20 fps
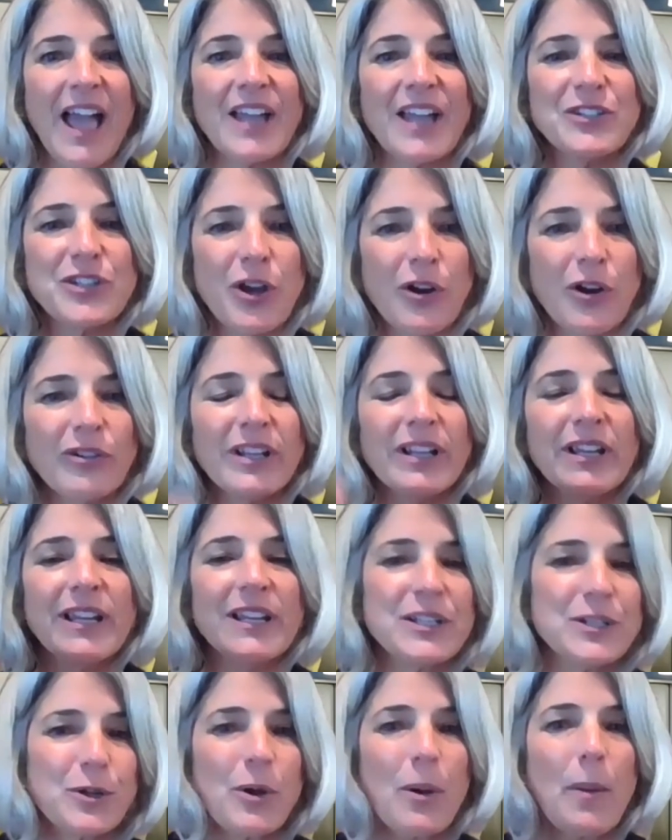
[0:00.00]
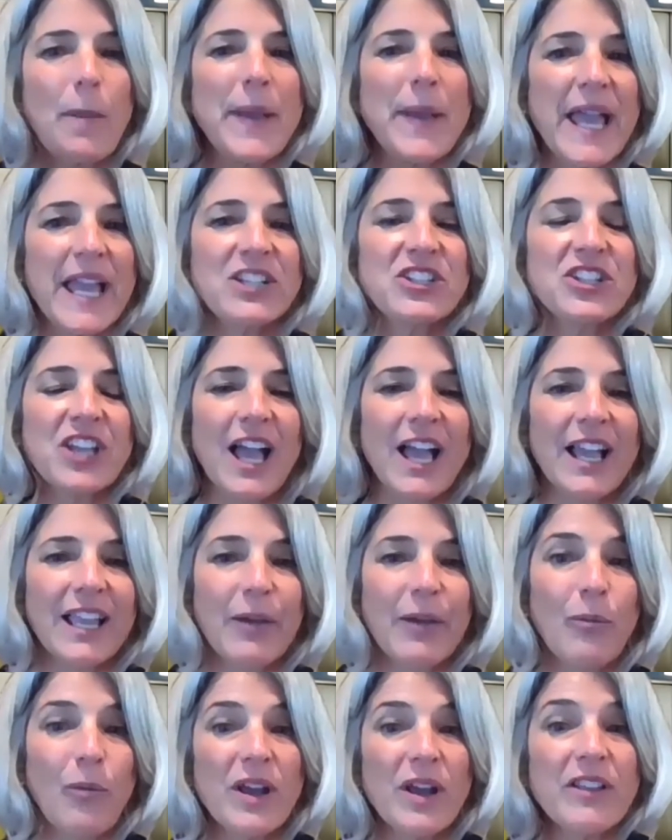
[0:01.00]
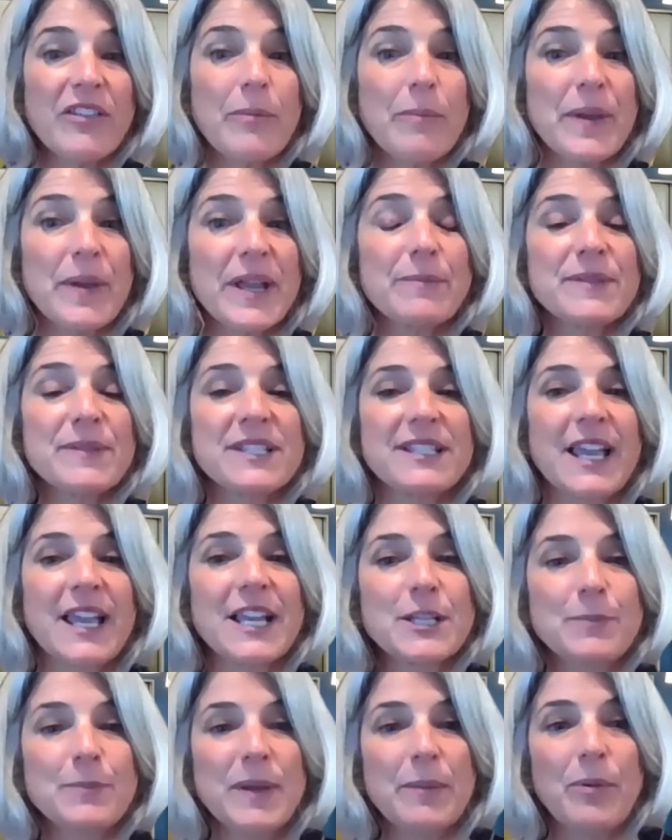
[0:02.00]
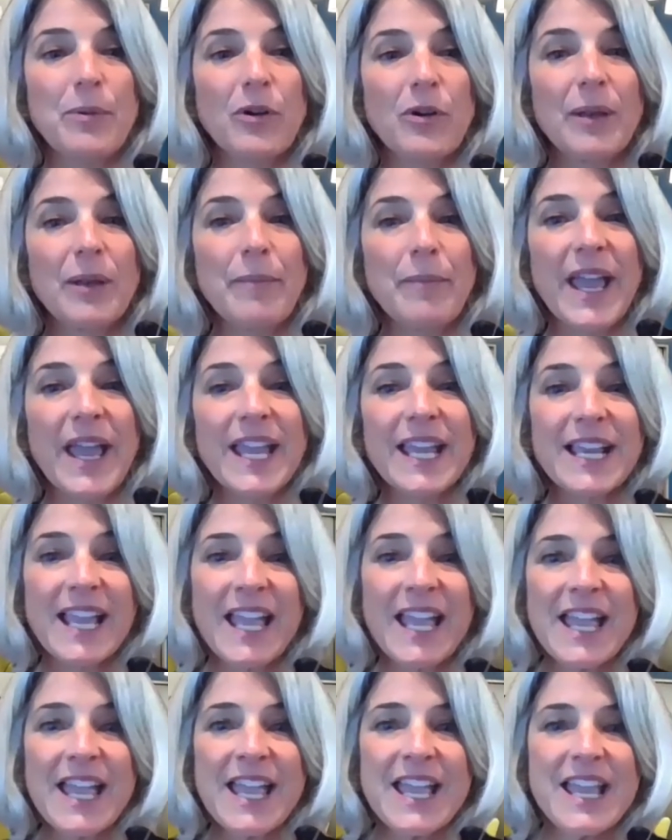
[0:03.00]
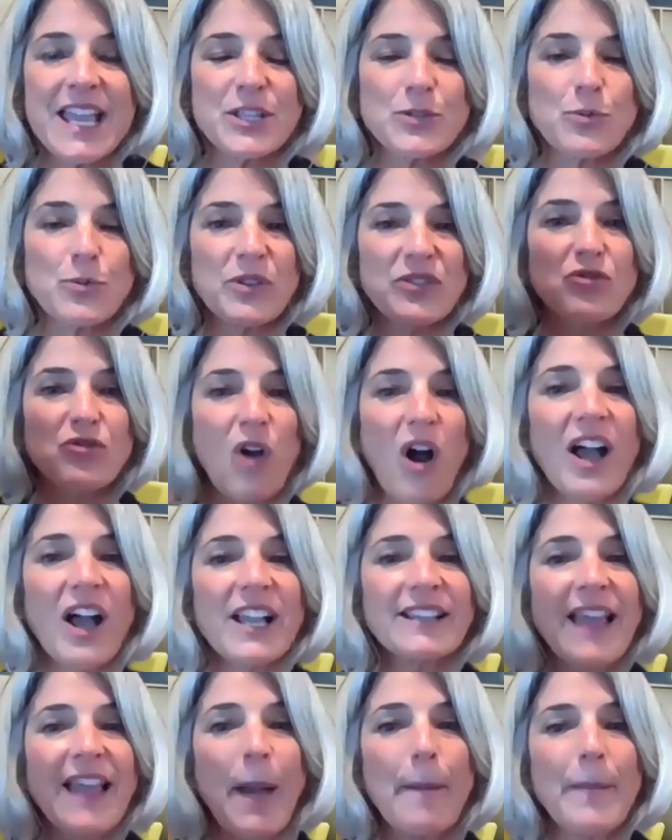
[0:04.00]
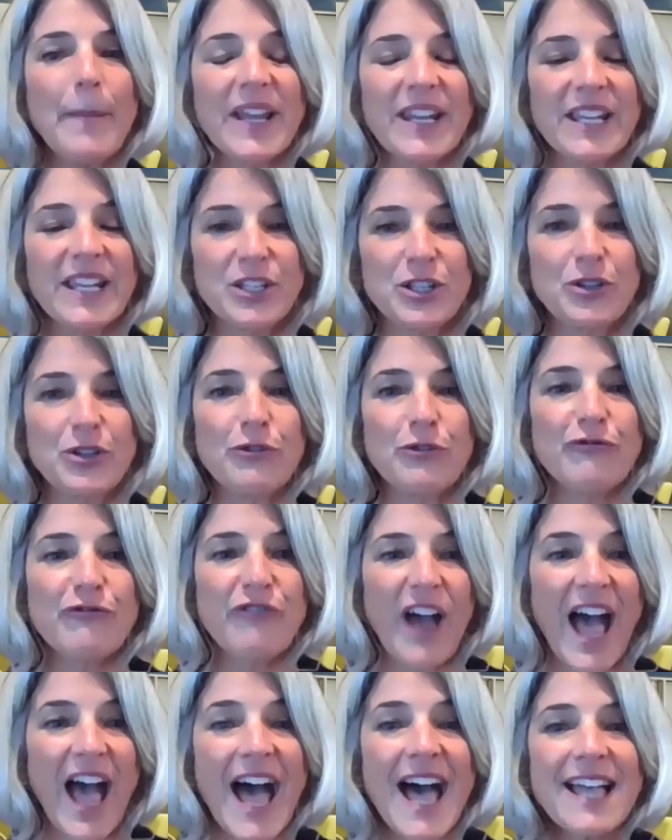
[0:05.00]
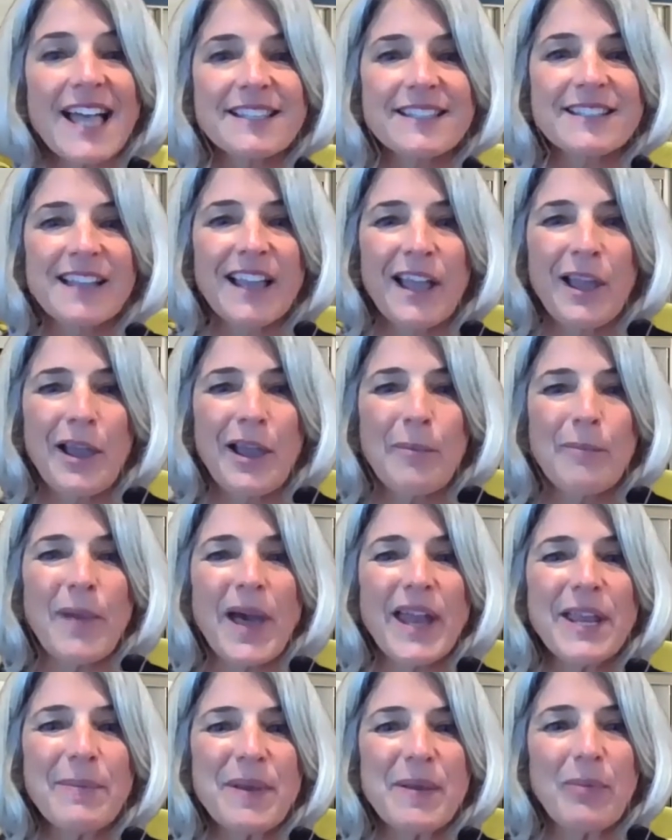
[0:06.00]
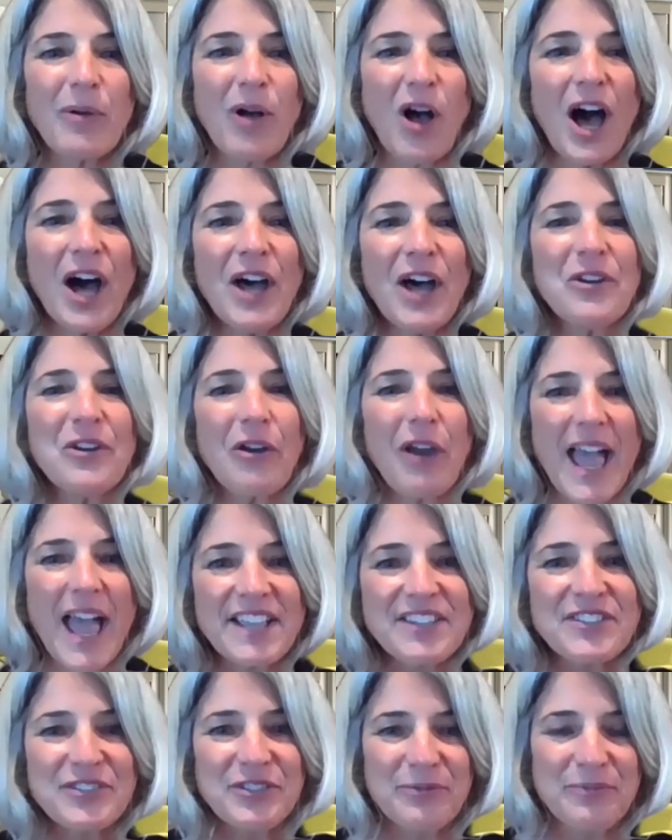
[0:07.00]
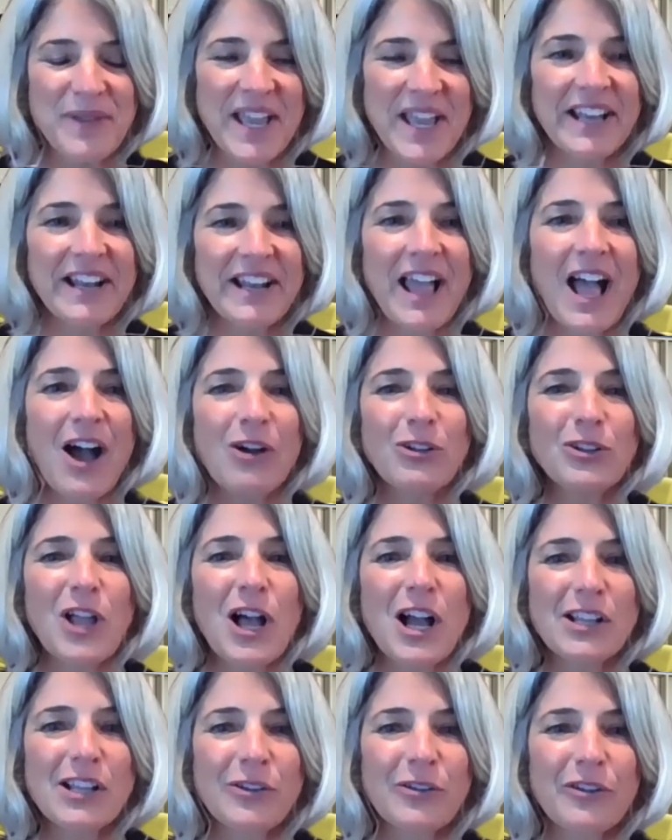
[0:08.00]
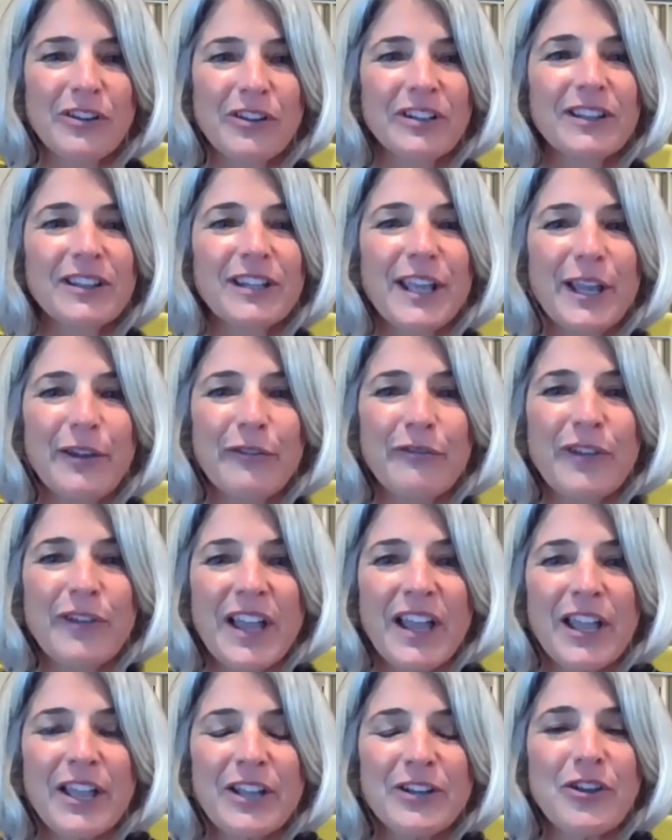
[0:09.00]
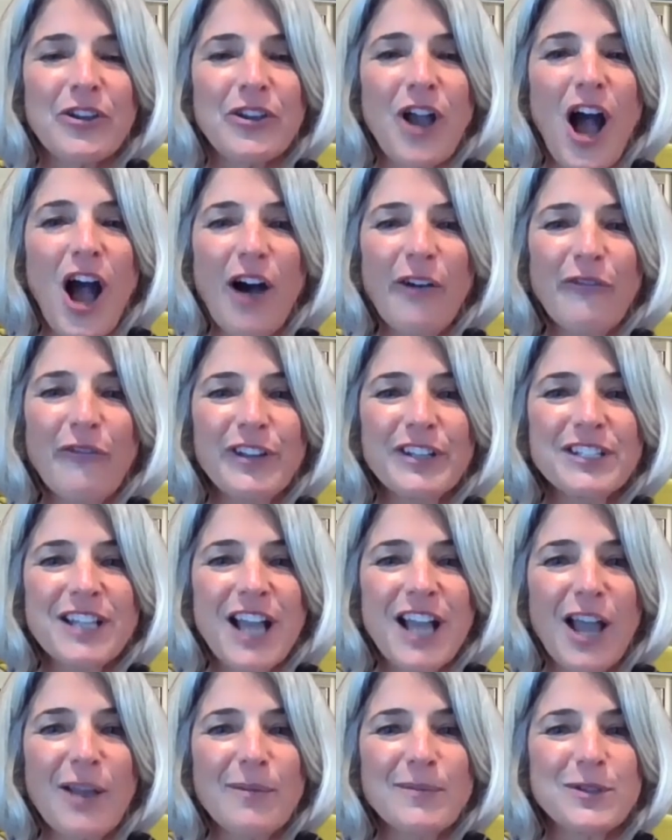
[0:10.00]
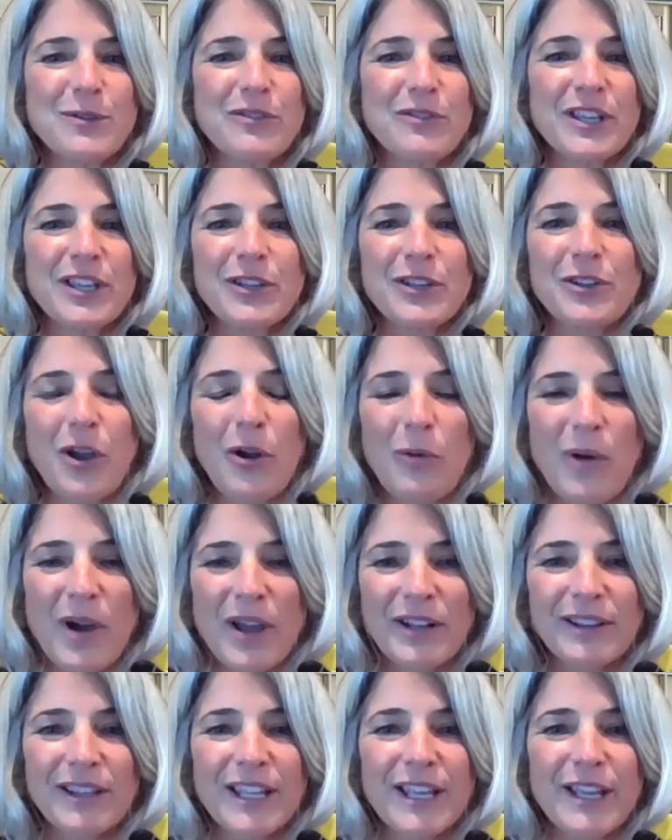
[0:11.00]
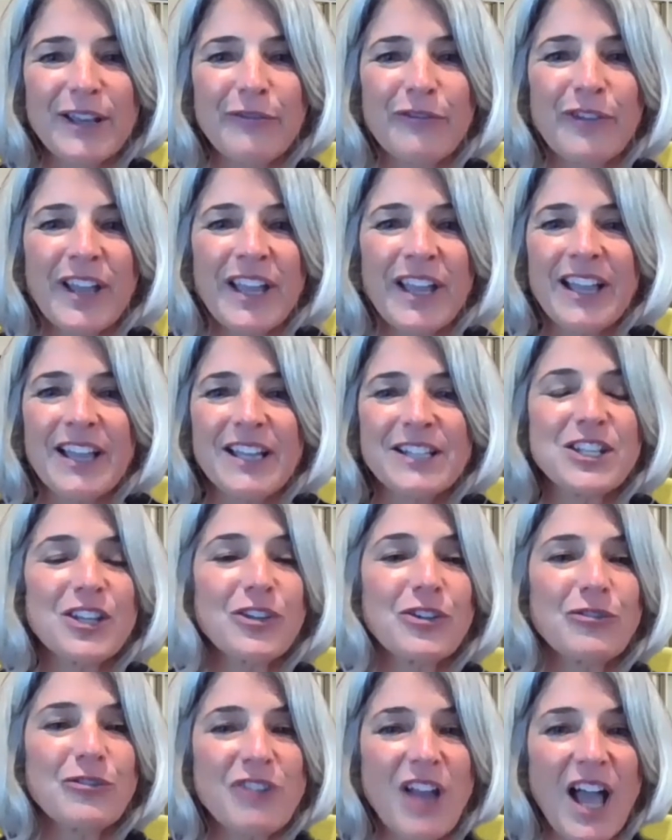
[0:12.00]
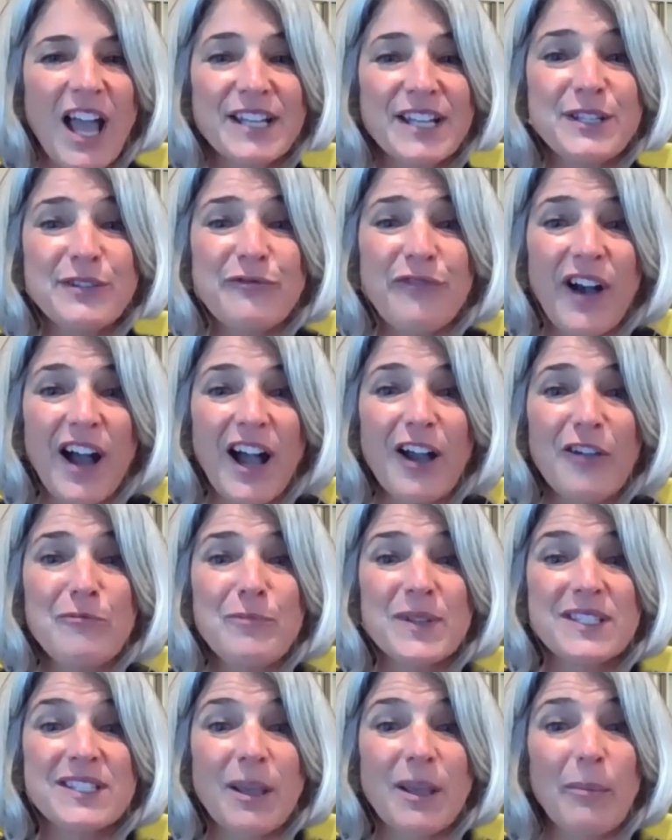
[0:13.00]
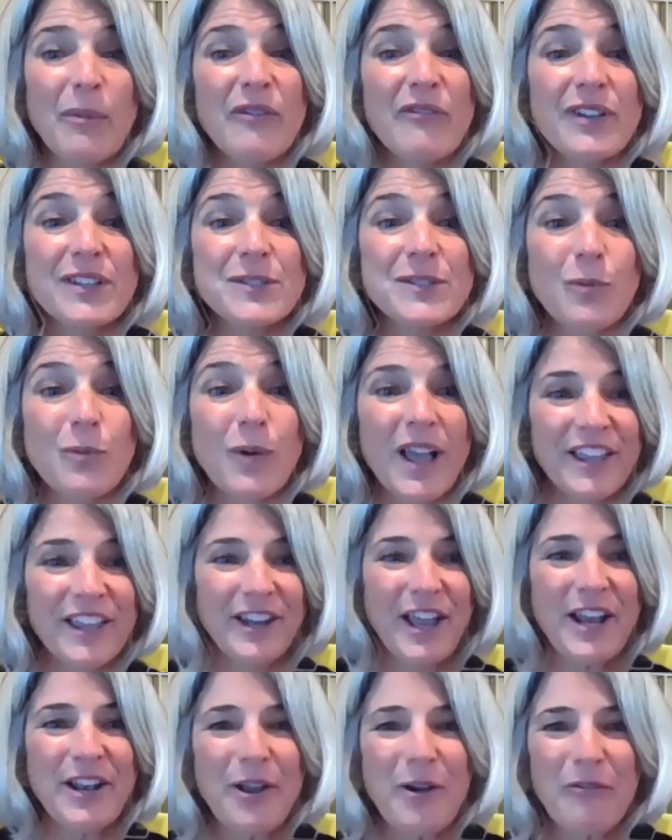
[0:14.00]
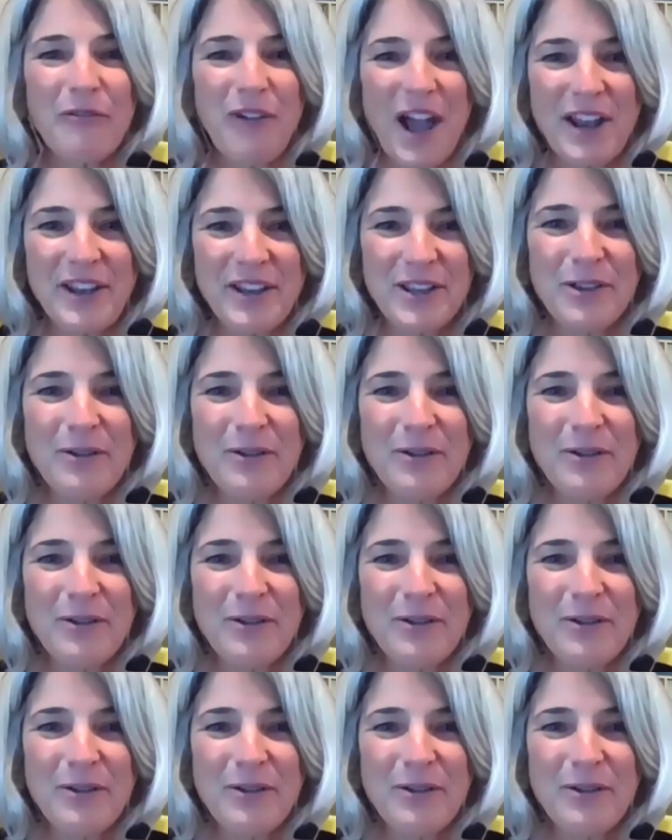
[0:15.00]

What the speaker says: and turn it into a paycheck. And one of the big mistakes people can make is withdrawing that money too fast. Many people underestimate how long they're going to live. Oftentimes you think you don't want to live until you're 95, but some of us will. And I know, Rodney,